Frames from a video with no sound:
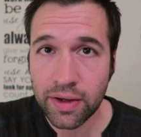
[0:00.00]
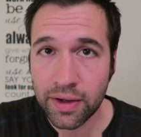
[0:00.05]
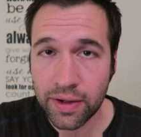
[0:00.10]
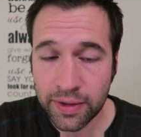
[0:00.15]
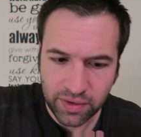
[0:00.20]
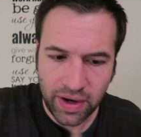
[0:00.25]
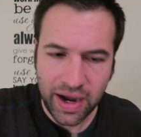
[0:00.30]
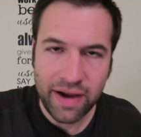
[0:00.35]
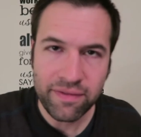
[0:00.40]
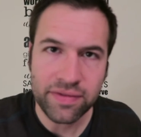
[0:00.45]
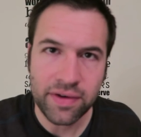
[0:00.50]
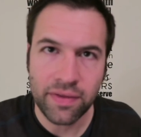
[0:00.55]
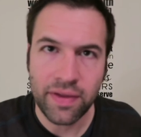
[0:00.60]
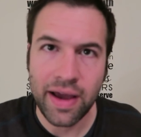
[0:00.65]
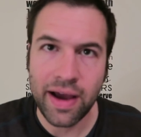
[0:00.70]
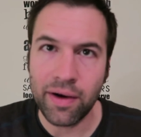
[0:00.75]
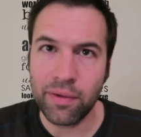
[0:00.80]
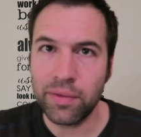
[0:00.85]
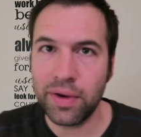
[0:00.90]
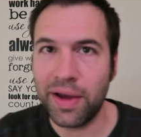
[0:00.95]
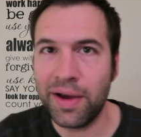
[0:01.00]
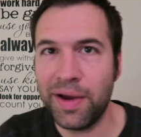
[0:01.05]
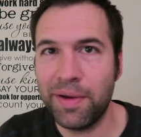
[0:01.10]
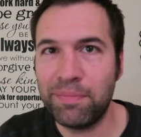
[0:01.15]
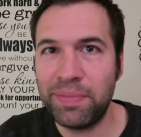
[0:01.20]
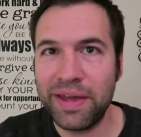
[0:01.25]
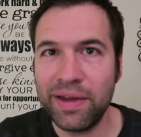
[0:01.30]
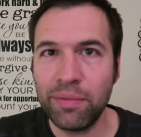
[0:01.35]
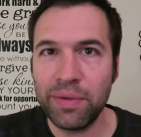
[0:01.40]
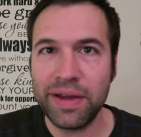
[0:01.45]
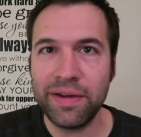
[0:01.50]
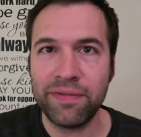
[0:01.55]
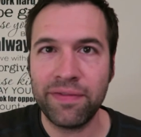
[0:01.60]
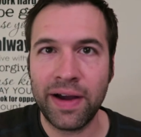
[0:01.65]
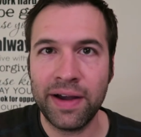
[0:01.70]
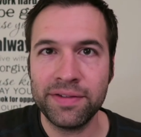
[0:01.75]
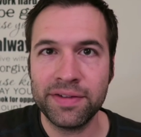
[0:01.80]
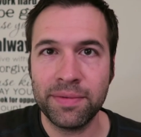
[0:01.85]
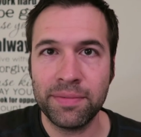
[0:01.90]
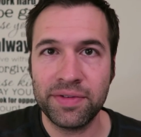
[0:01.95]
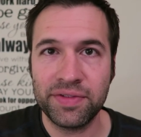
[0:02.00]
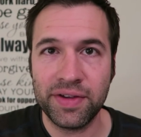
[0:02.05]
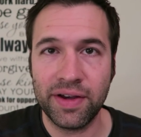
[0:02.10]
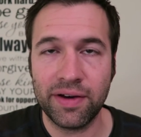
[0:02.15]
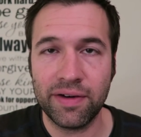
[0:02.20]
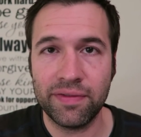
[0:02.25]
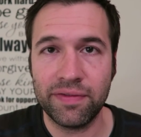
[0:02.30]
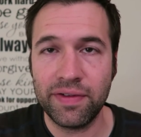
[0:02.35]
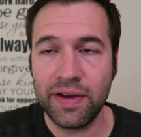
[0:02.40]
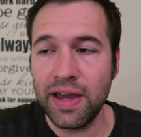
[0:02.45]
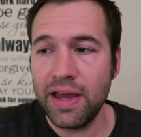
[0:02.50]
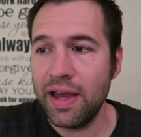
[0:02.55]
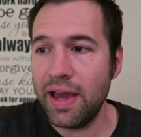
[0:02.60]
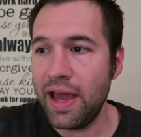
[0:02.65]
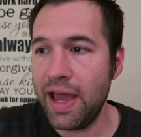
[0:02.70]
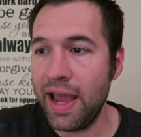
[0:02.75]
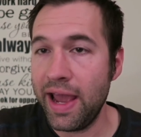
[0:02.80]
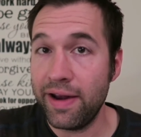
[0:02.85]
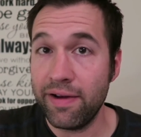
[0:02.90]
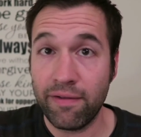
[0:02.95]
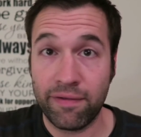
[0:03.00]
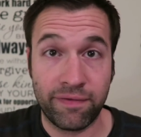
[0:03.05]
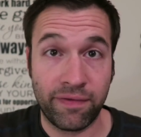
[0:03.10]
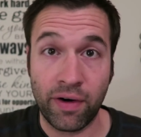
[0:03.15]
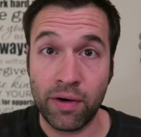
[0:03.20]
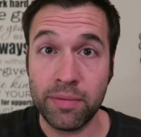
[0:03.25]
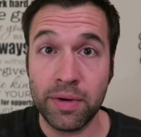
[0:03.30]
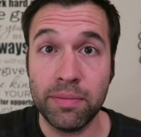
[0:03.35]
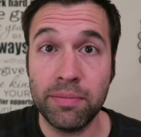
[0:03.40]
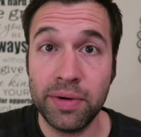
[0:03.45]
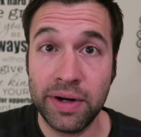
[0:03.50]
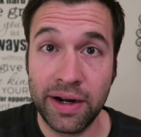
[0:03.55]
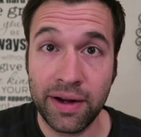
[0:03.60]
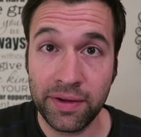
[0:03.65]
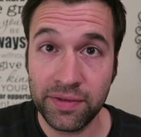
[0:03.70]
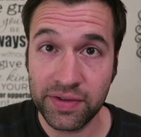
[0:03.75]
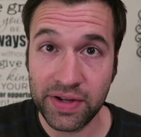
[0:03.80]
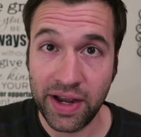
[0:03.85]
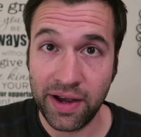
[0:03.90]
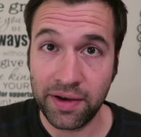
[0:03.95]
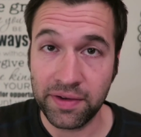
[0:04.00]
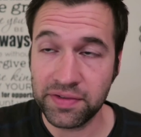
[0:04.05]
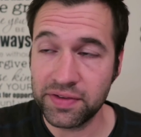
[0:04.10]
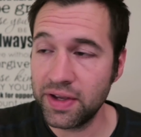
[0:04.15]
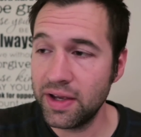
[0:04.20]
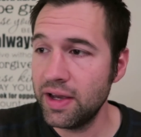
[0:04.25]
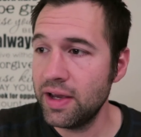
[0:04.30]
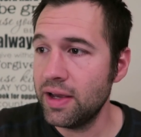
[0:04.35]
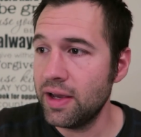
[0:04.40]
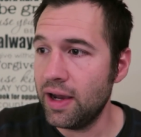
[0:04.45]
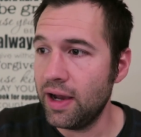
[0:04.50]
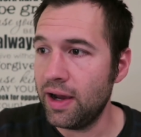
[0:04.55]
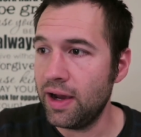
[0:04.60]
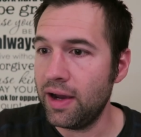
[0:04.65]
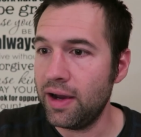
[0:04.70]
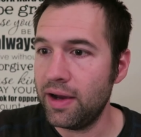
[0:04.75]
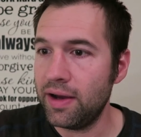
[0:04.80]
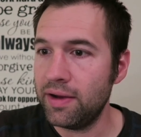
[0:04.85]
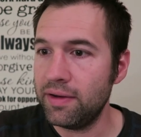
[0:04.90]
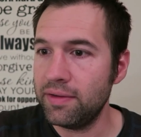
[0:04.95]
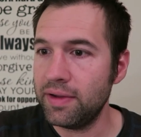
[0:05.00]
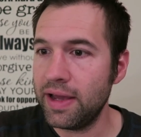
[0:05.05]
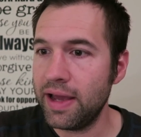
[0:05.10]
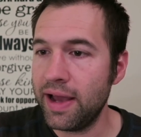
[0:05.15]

So after that, Pee Wee finds himself at Farmer Brown's house uh,